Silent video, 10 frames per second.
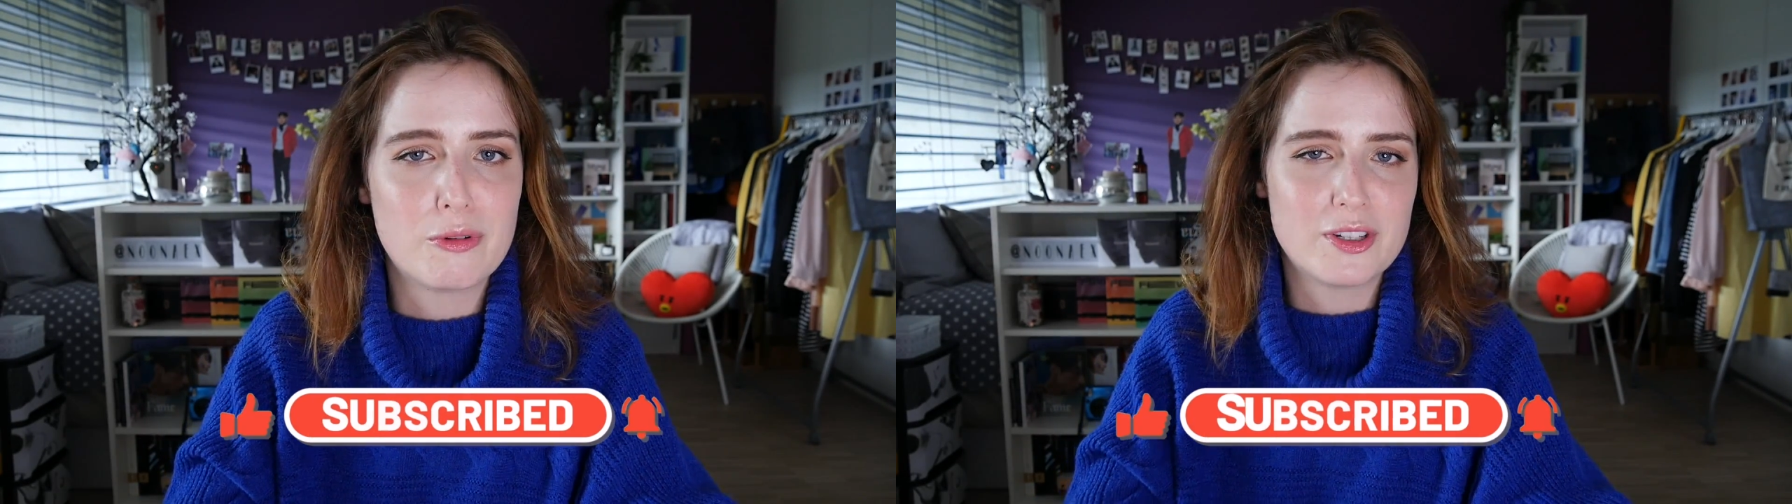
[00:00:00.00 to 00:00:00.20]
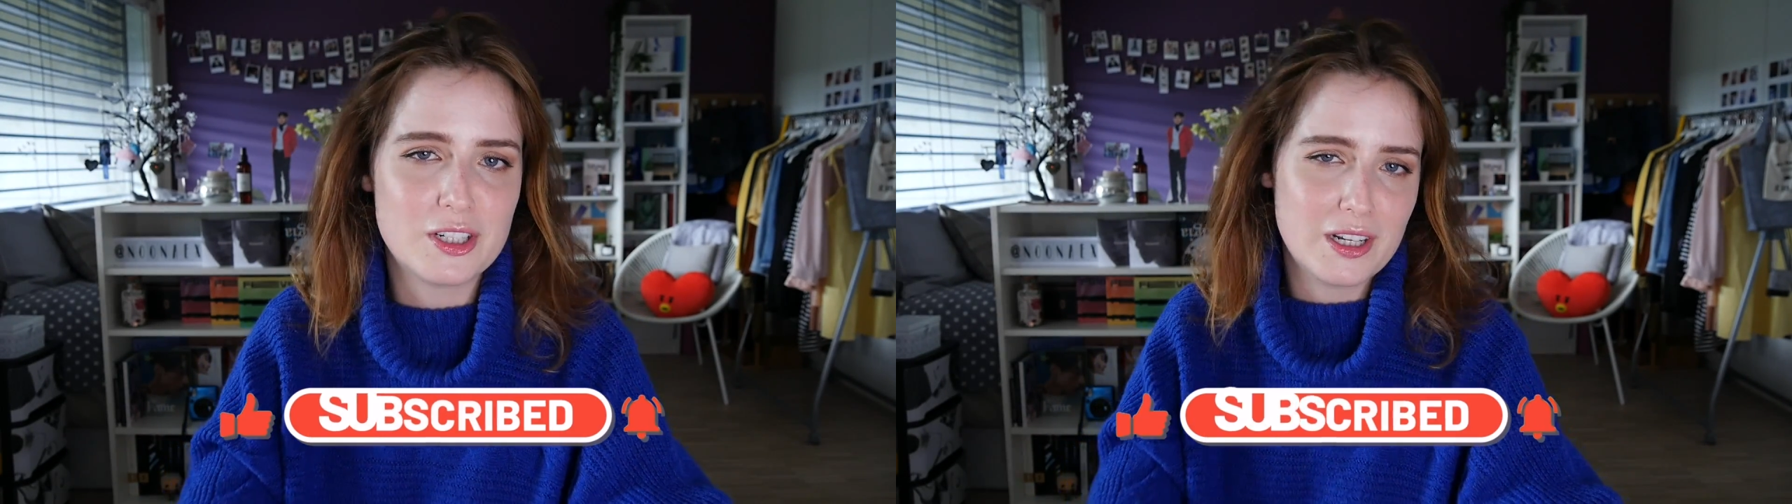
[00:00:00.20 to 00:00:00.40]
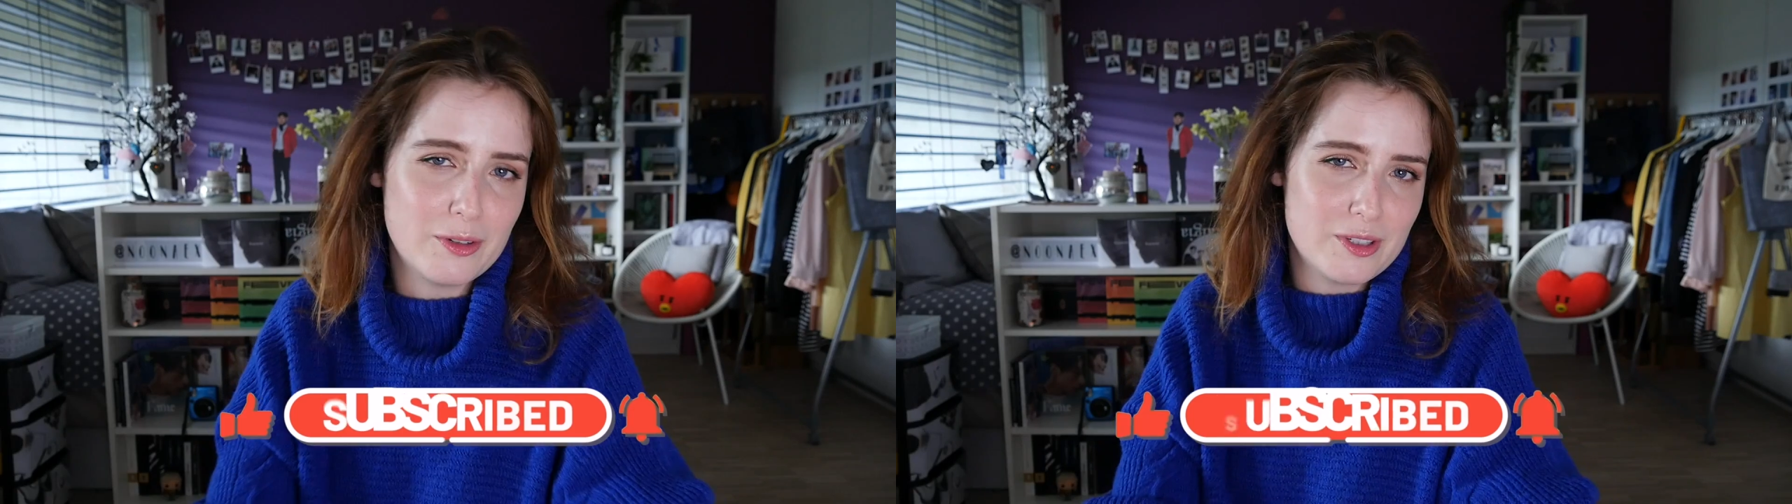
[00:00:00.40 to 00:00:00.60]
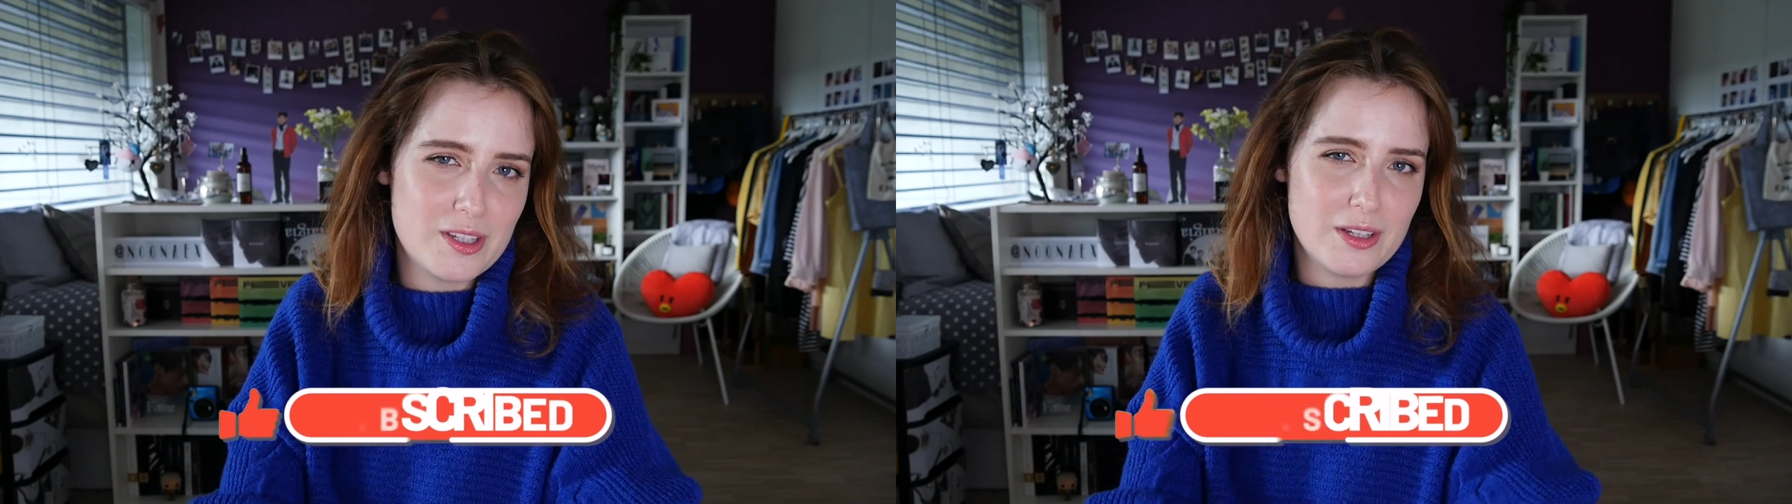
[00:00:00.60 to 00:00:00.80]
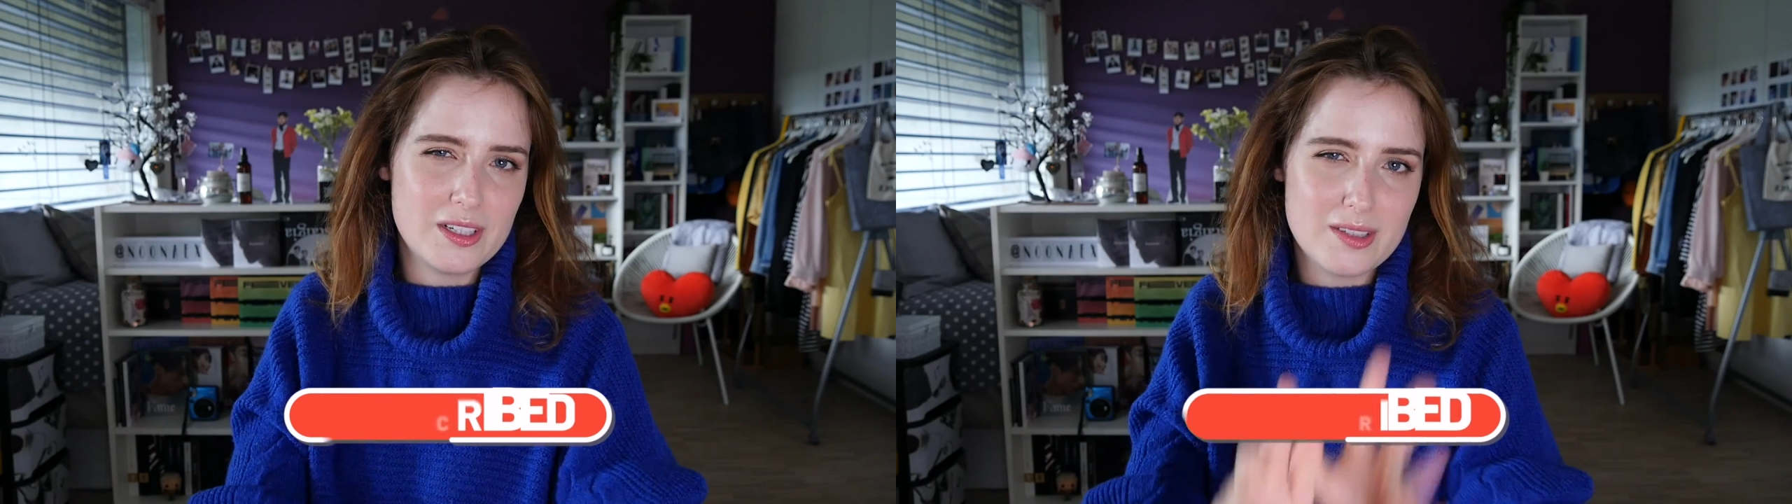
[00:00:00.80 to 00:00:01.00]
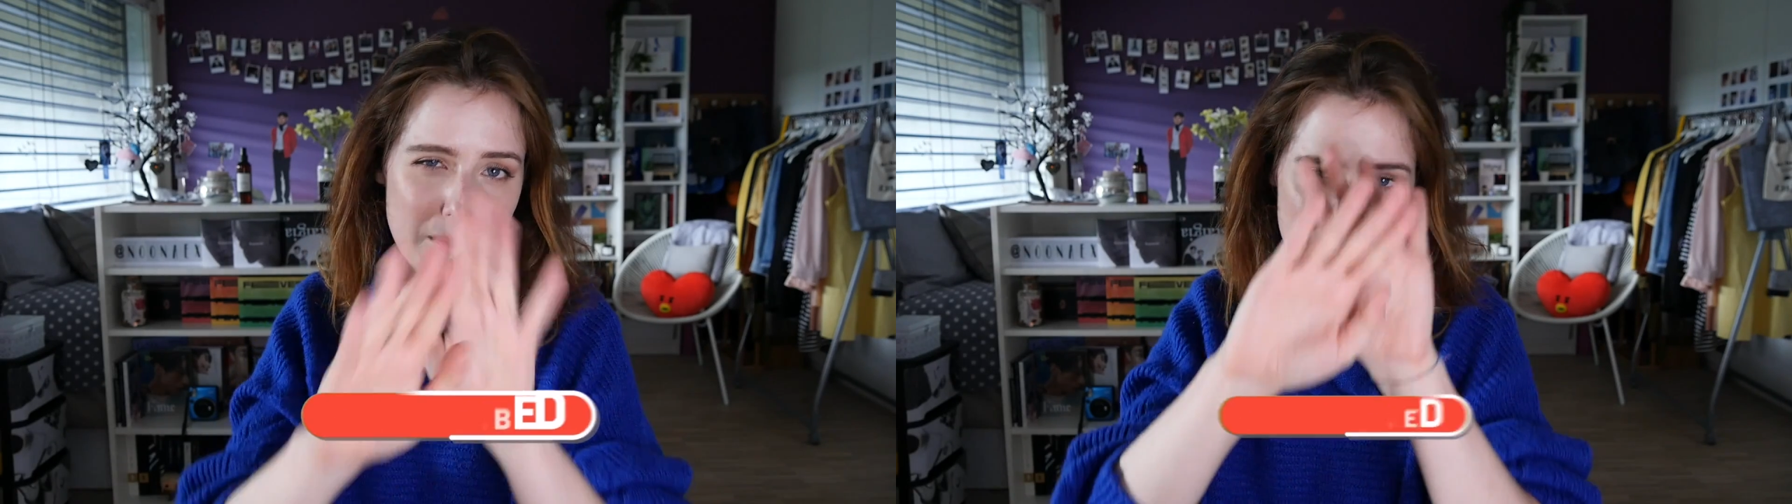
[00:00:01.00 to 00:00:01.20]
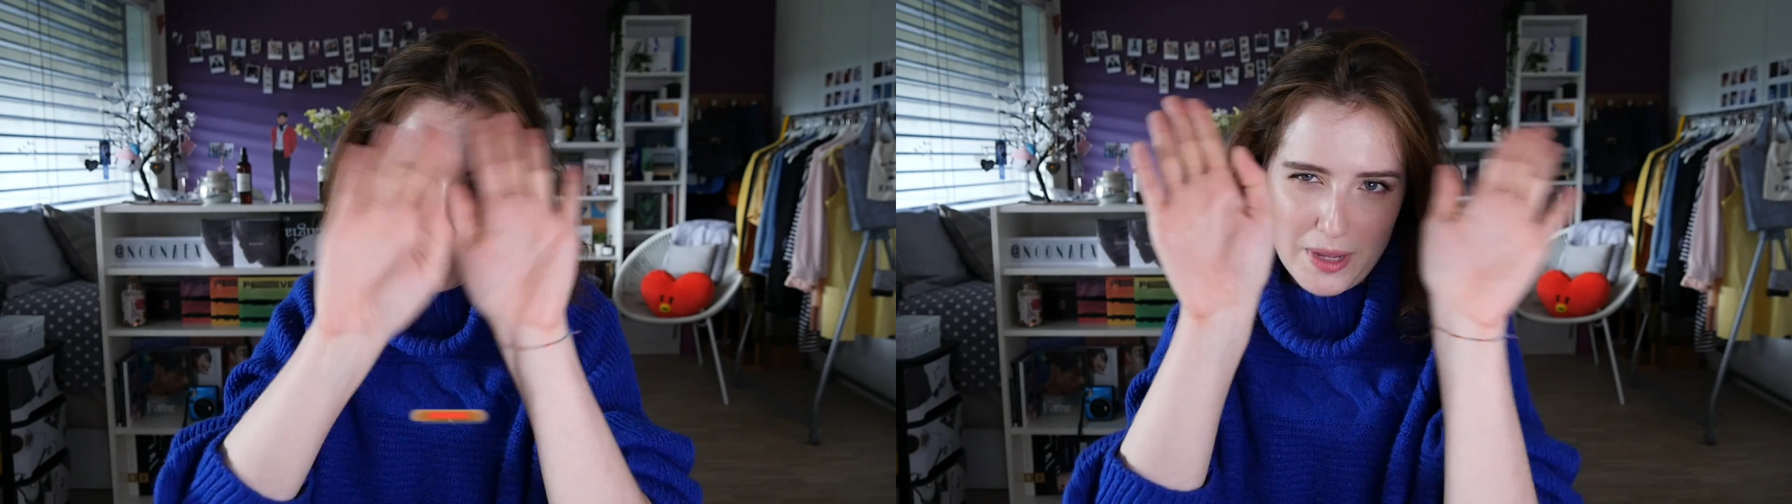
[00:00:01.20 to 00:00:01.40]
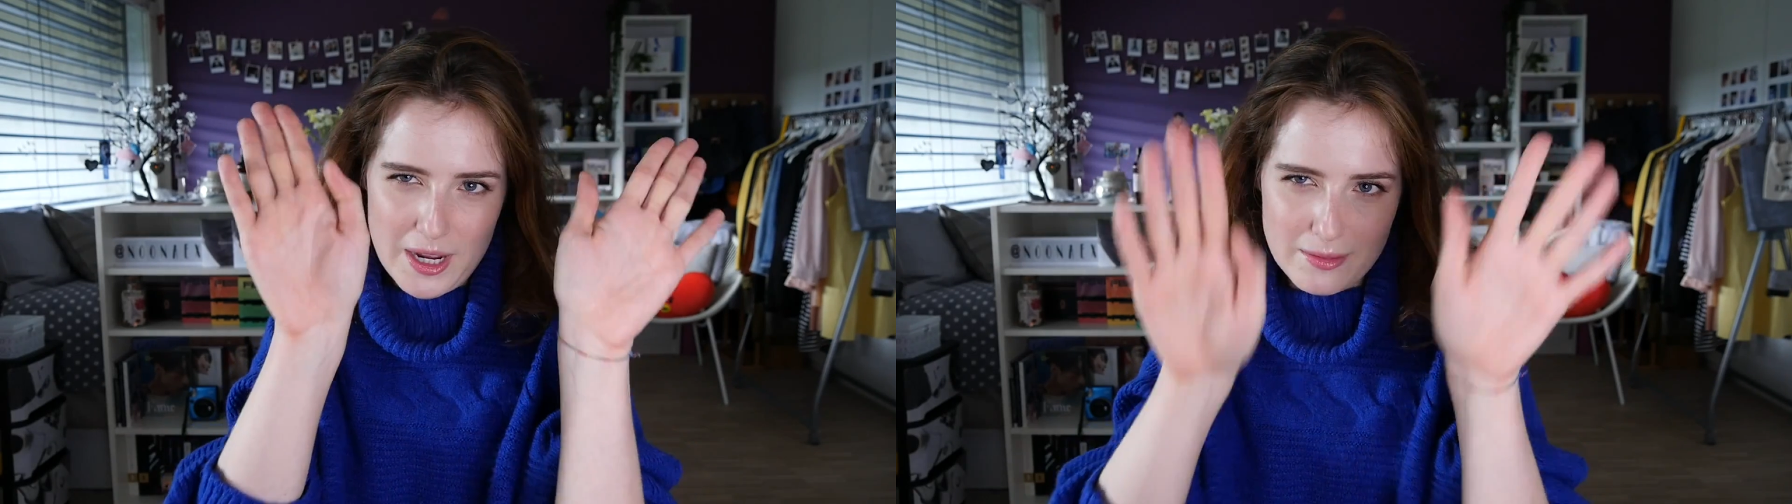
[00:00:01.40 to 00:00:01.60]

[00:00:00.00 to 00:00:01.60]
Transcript: watching and I will see you next time. Bye!